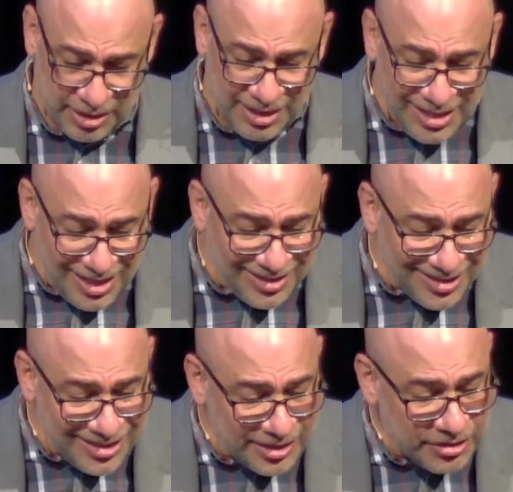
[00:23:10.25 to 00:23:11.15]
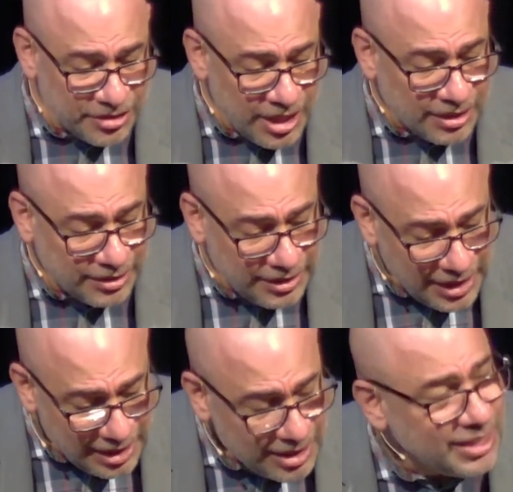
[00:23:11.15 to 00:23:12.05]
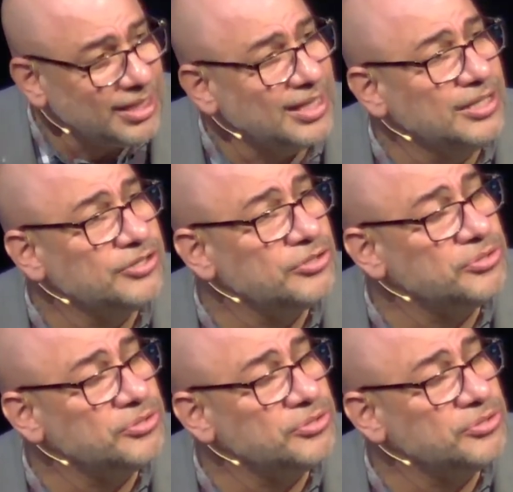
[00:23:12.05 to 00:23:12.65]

They need to see us leaning into